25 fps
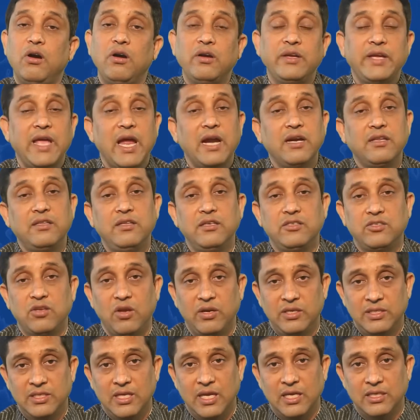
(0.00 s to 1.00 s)
get the
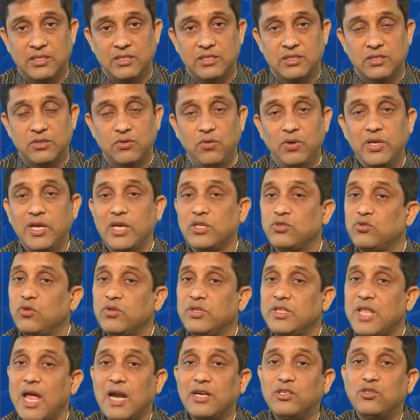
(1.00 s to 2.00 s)
success. Okay. So,
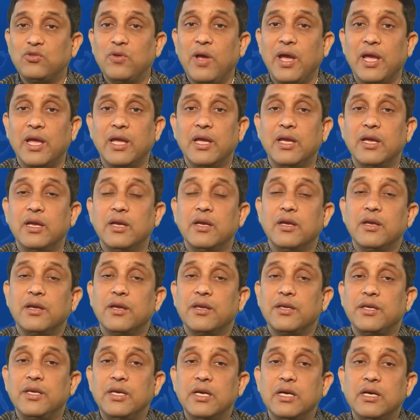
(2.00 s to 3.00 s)
that is why
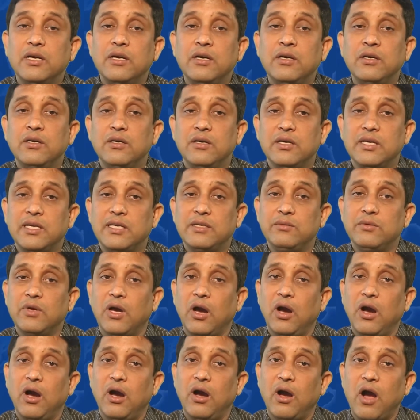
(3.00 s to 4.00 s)
here
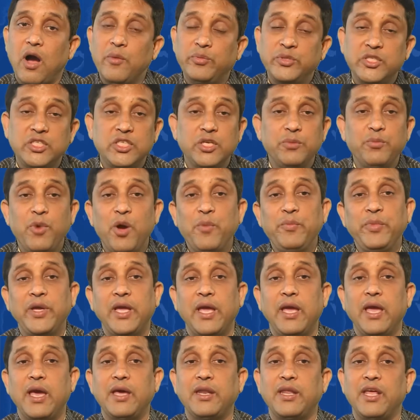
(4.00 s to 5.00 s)
optimum
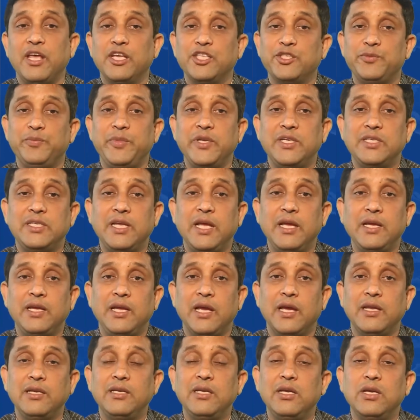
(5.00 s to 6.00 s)
care has been
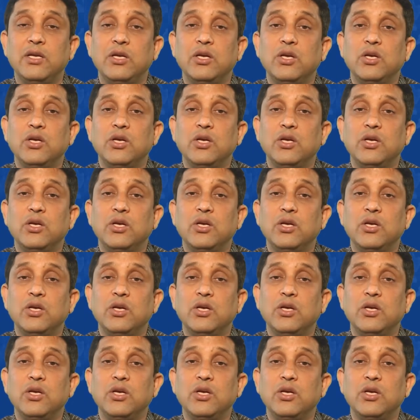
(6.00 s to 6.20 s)
taken